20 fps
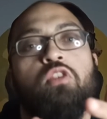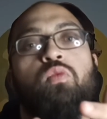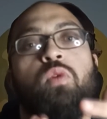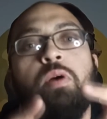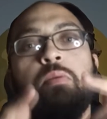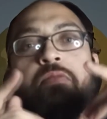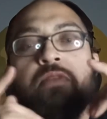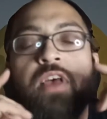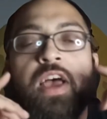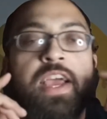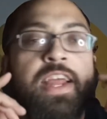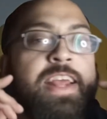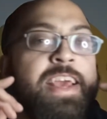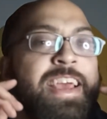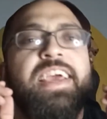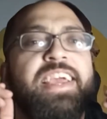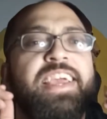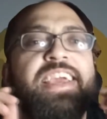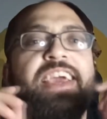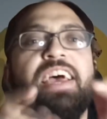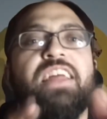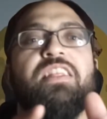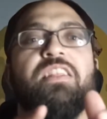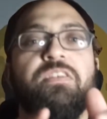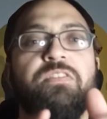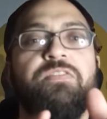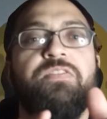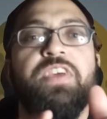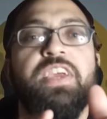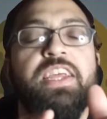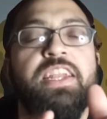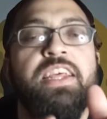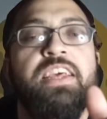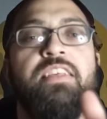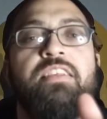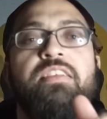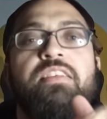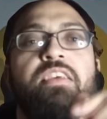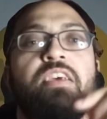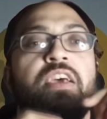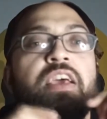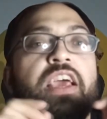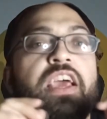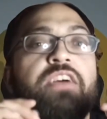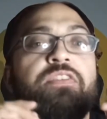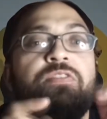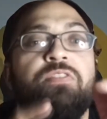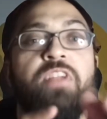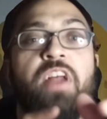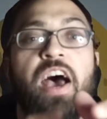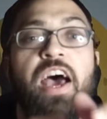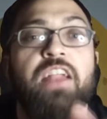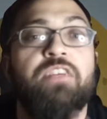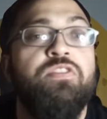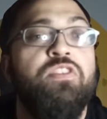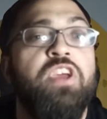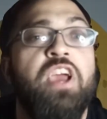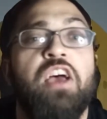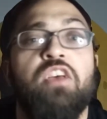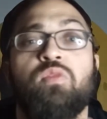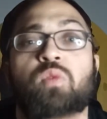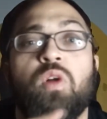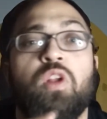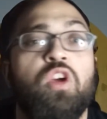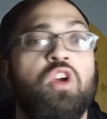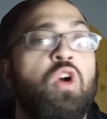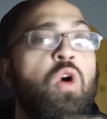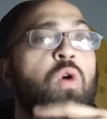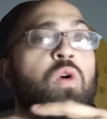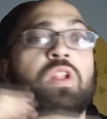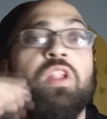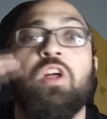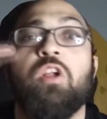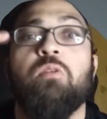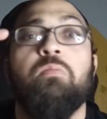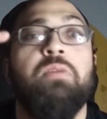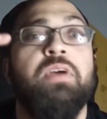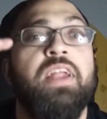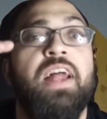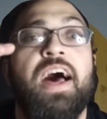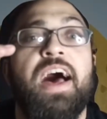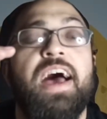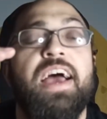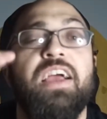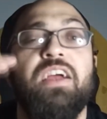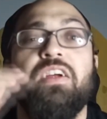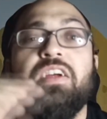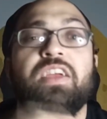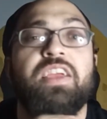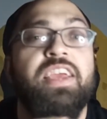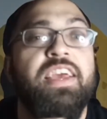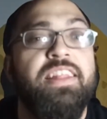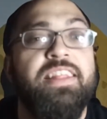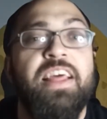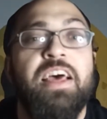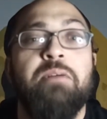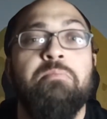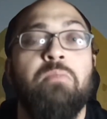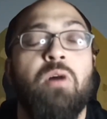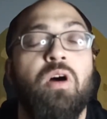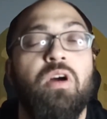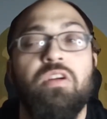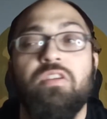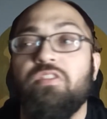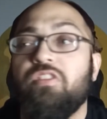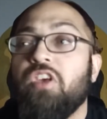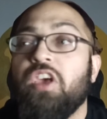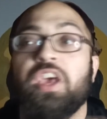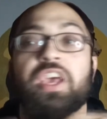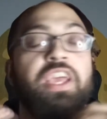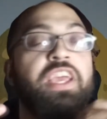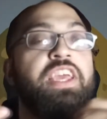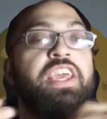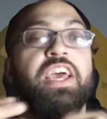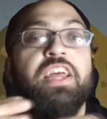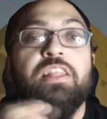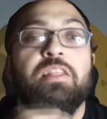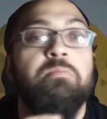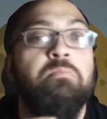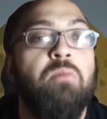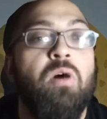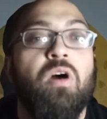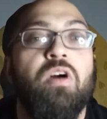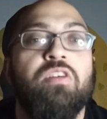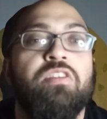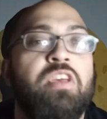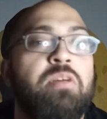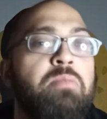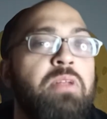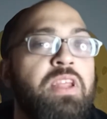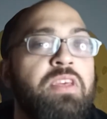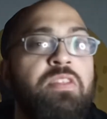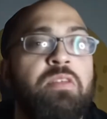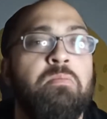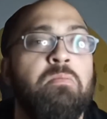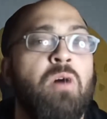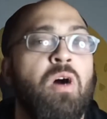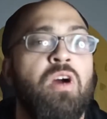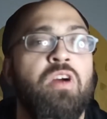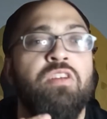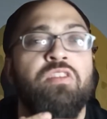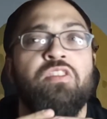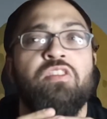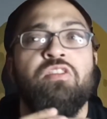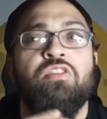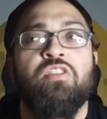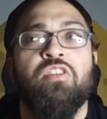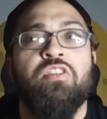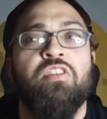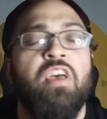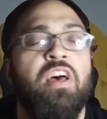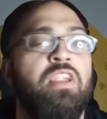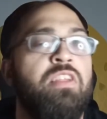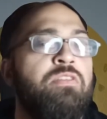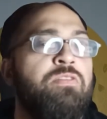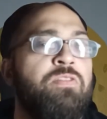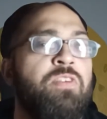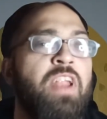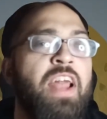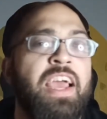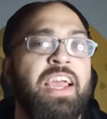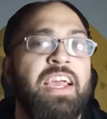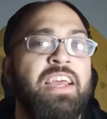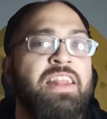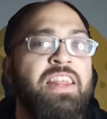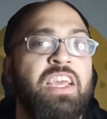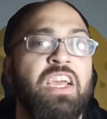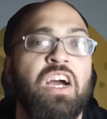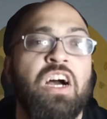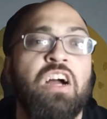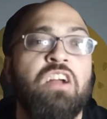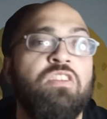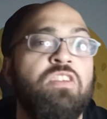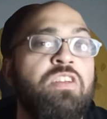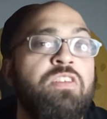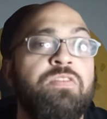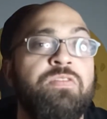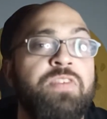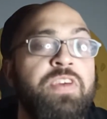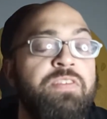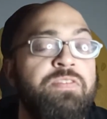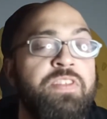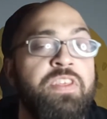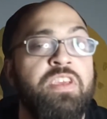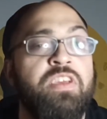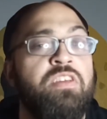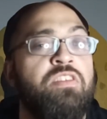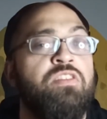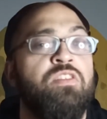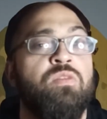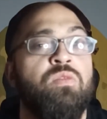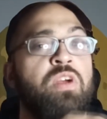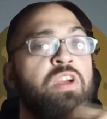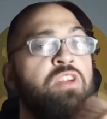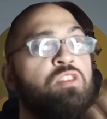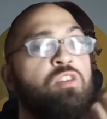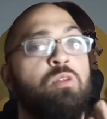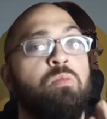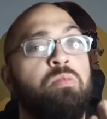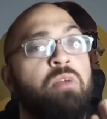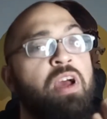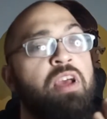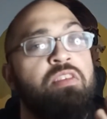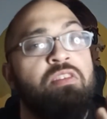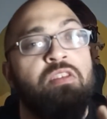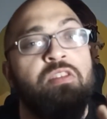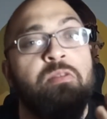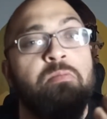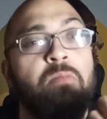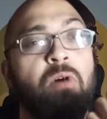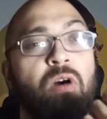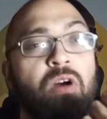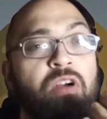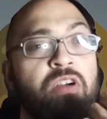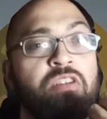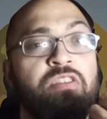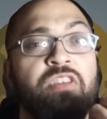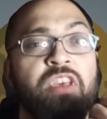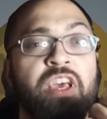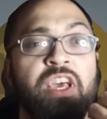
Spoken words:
website, get the Venus. If not, if you guys want to go a little bit higher and get that Mars, get the Mars. I believe the Mars is selling for like, I think 150, because the original price on the Mars